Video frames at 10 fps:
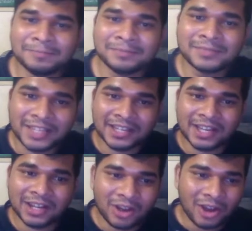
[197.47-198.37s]
take
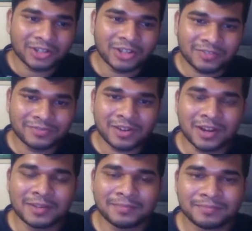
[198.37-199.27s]
a lot
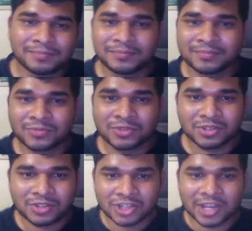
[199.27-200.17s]
of
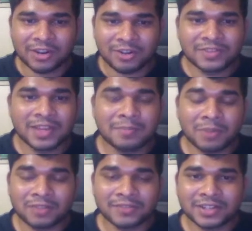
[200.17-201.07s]
share of their
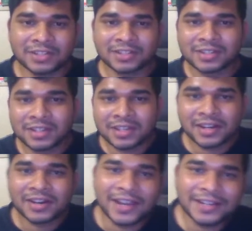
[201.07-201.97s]
profits,
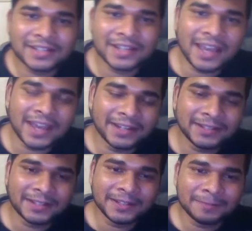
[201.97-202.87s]
right?
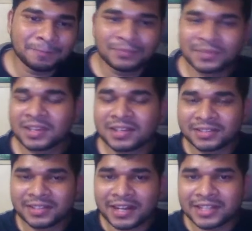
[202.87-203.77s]
And
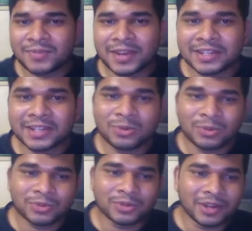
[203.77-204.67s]
that is why they
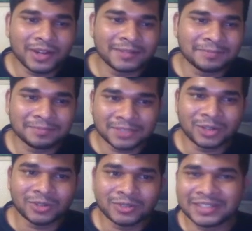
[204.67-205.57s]
don't
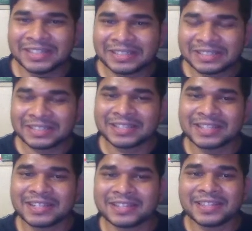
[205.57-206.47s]
it's
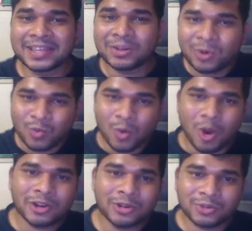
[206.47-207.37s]
they don't
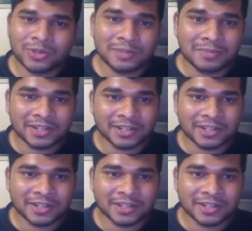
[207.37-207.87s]
want to do it, but